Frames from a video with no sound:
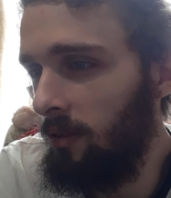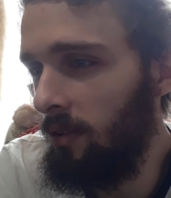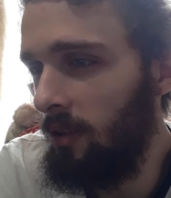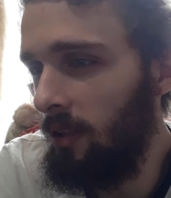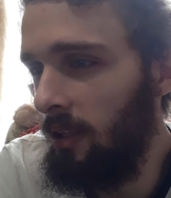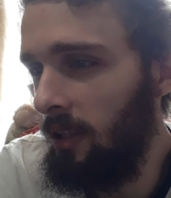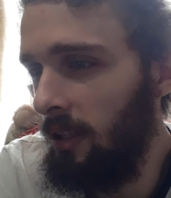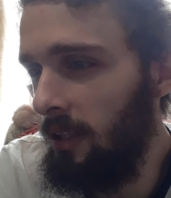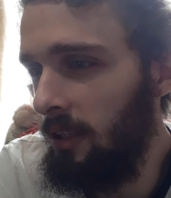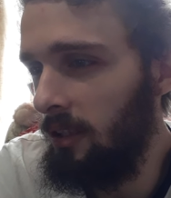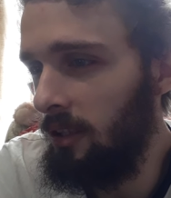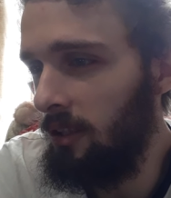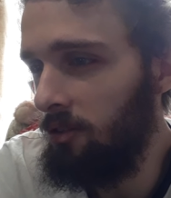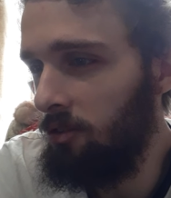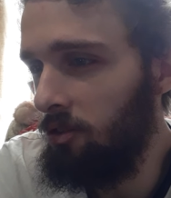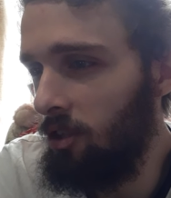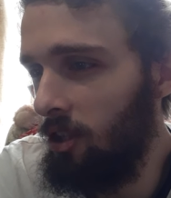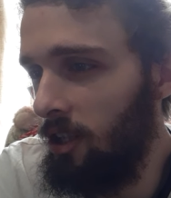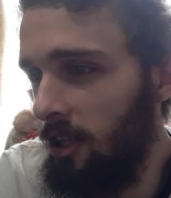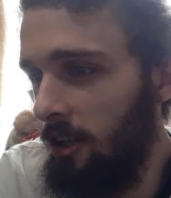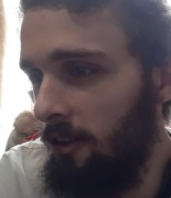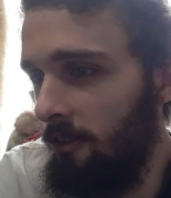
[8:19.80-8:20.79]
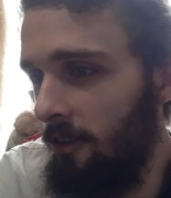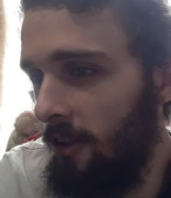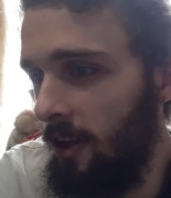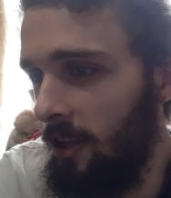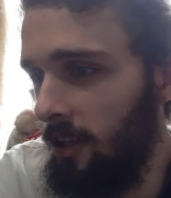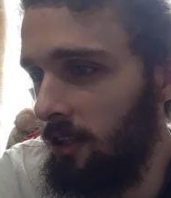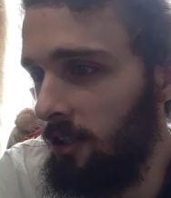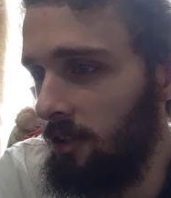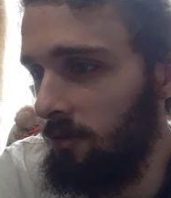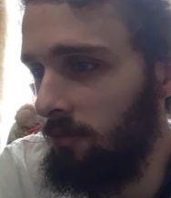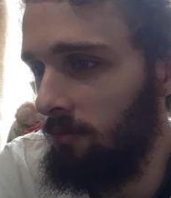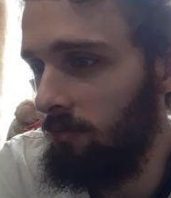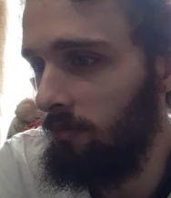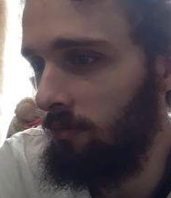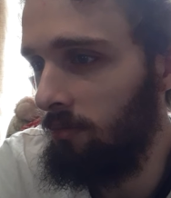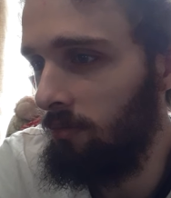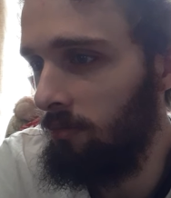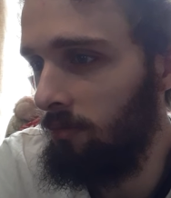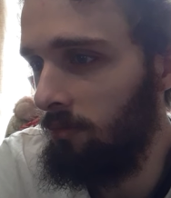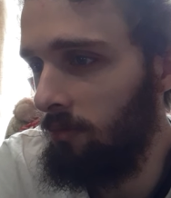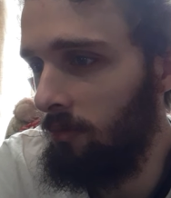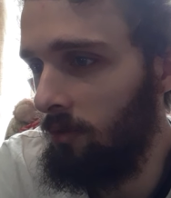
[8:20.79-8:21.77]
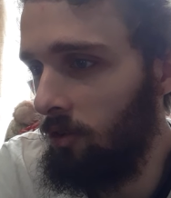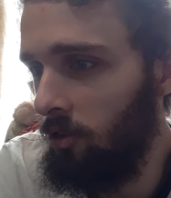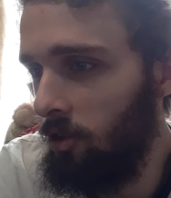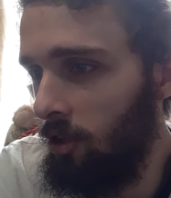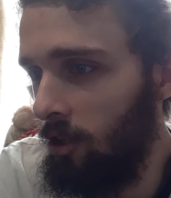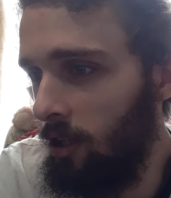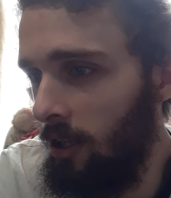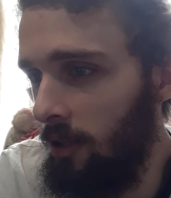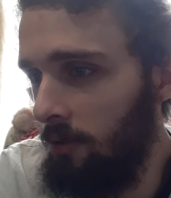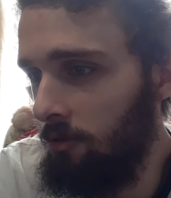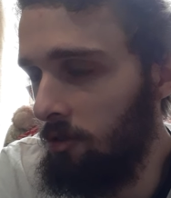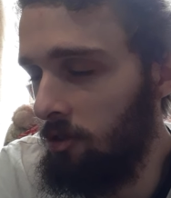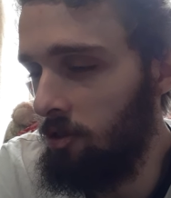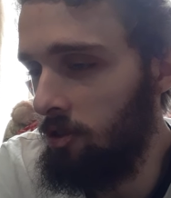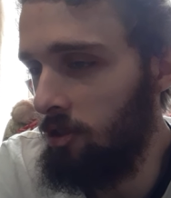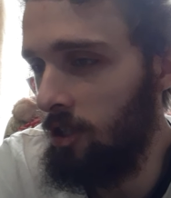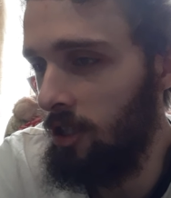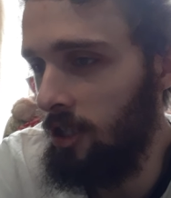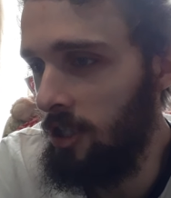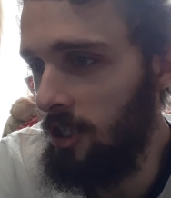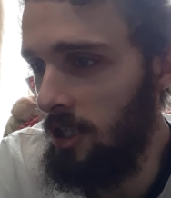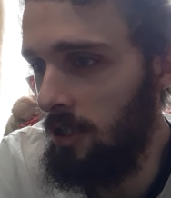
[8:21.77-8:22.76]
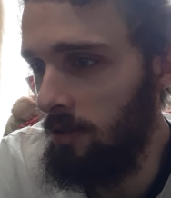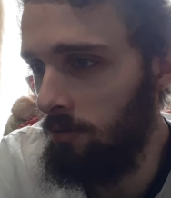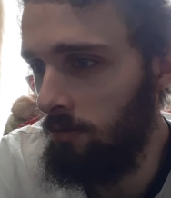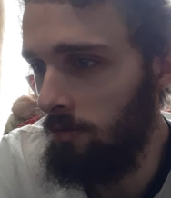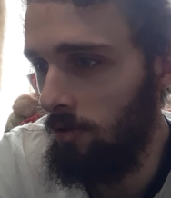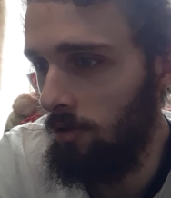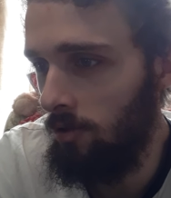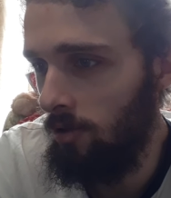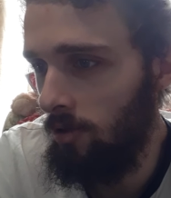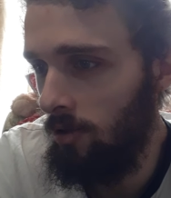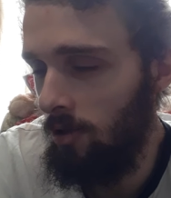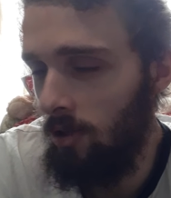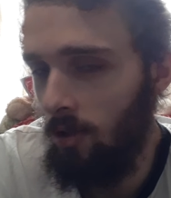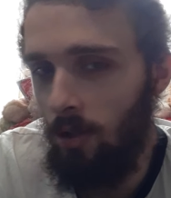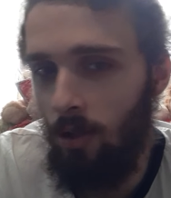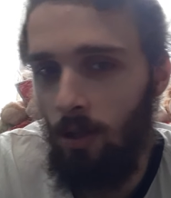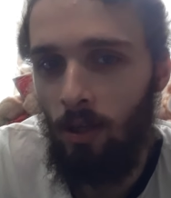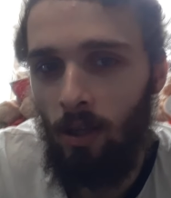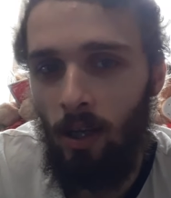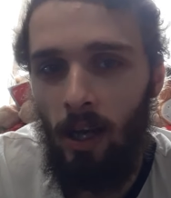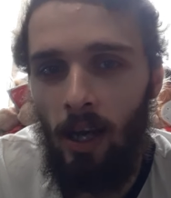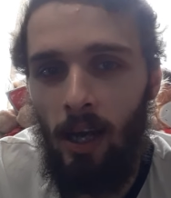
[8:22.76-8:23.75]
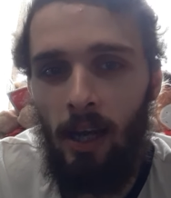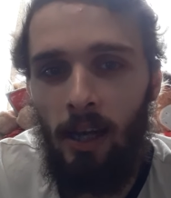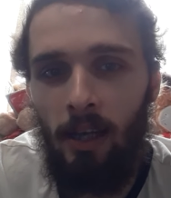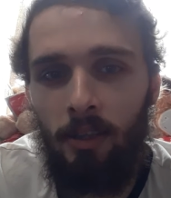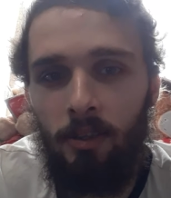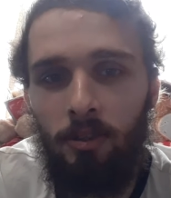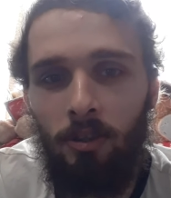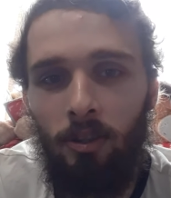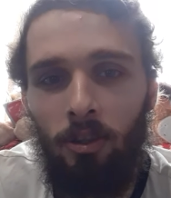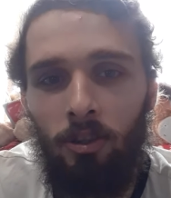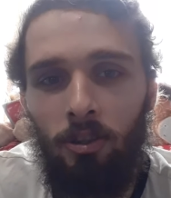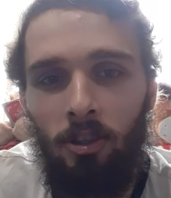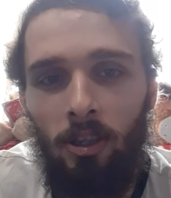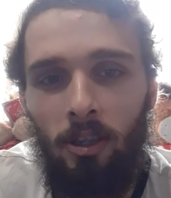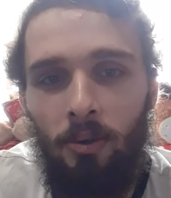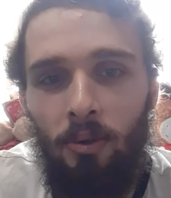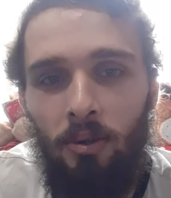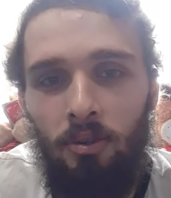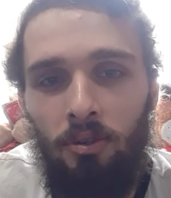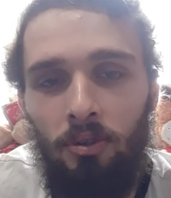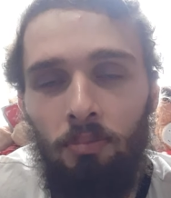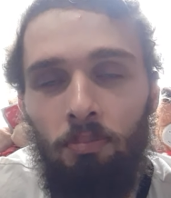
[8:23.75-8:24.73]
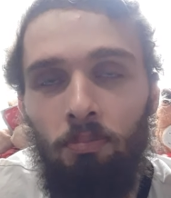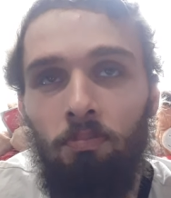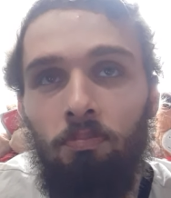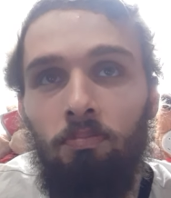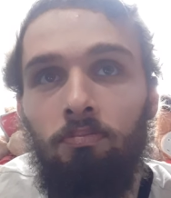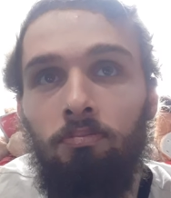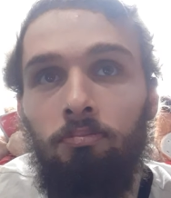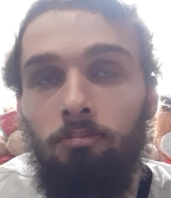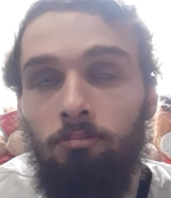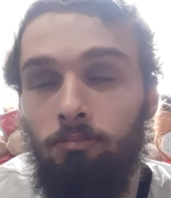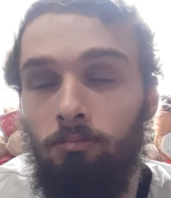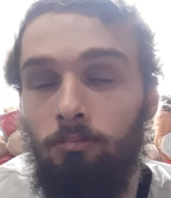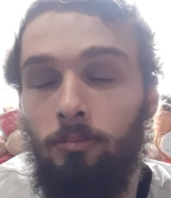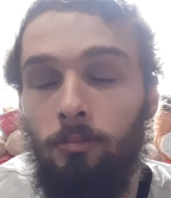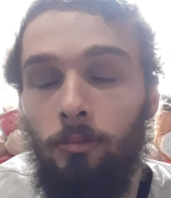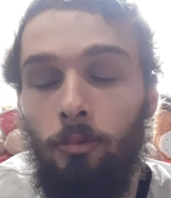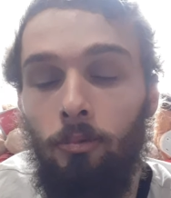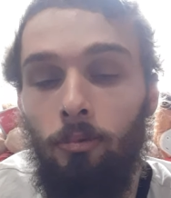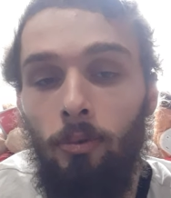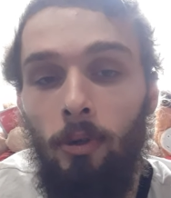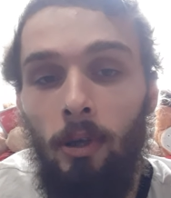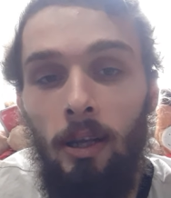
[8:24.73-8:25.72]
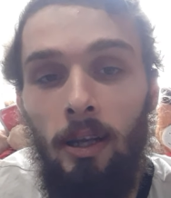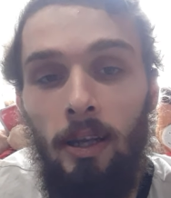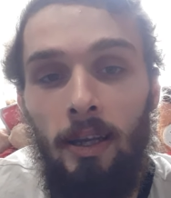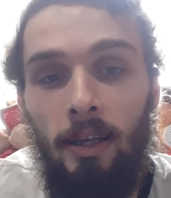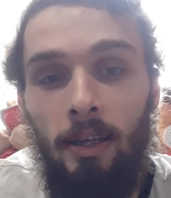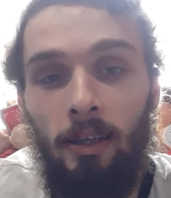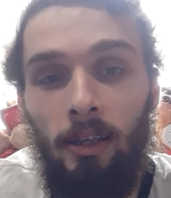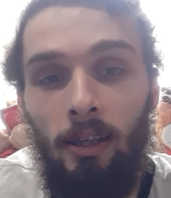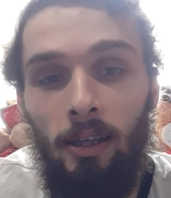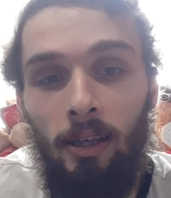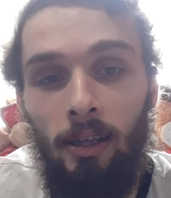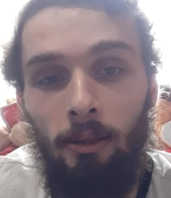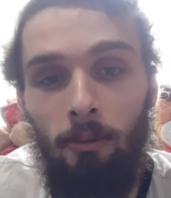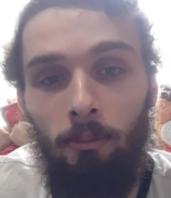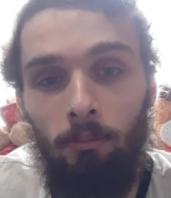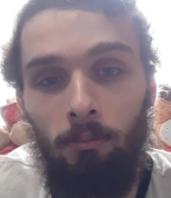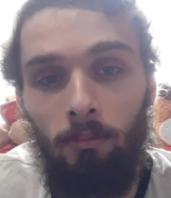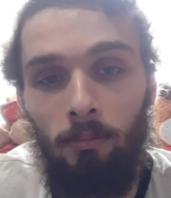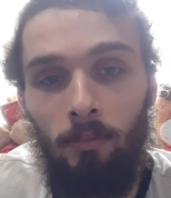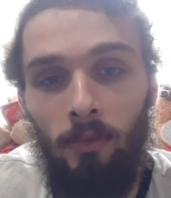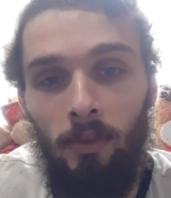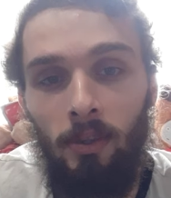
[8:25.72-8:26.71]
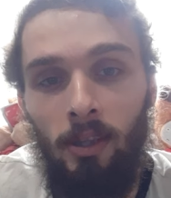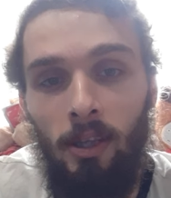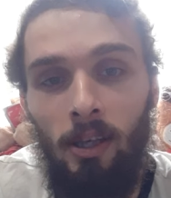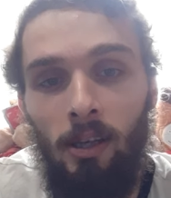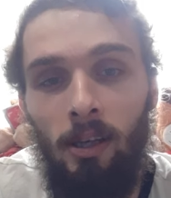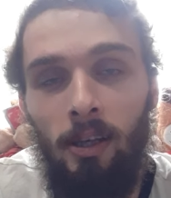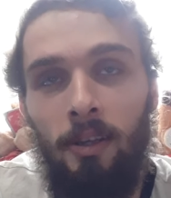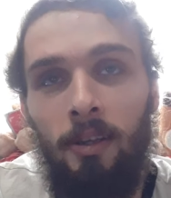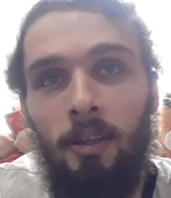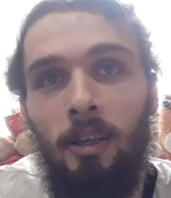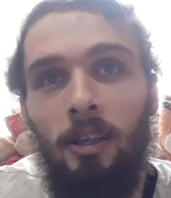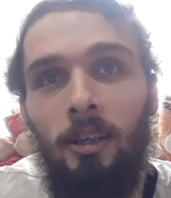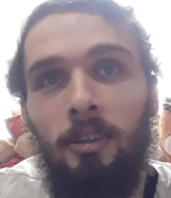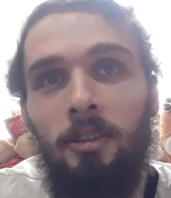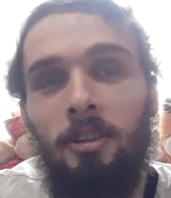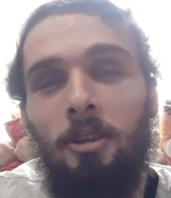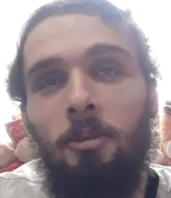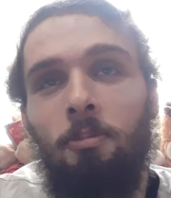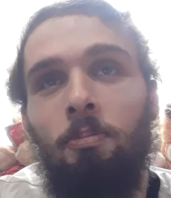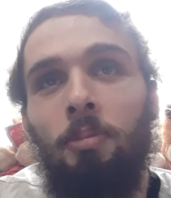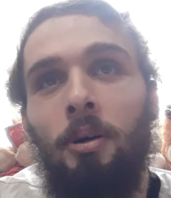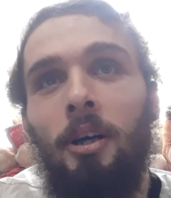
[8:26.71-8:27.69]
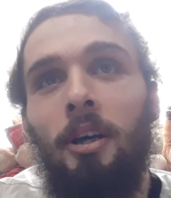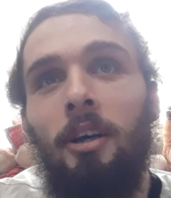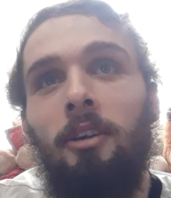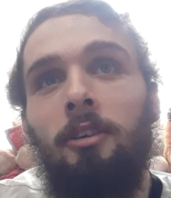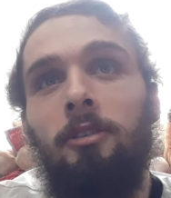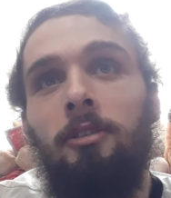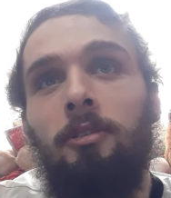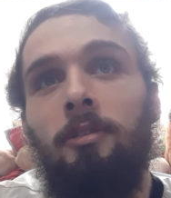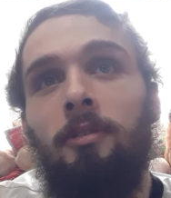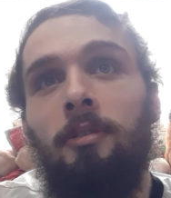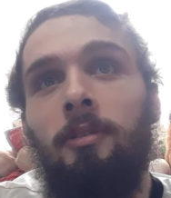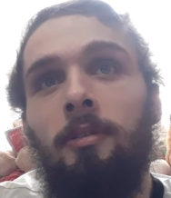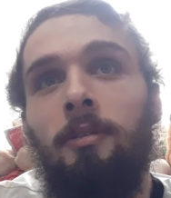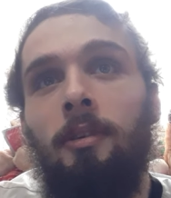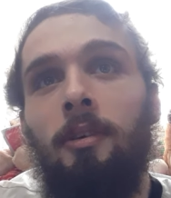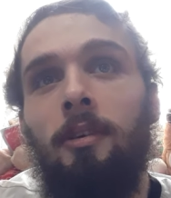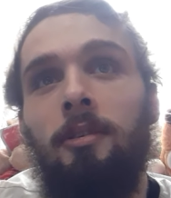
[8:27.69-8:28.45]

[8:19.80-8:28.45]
hang on, trying to think. Sorry, I'm just trying to. And also, he's a really kind, kind-hearted person.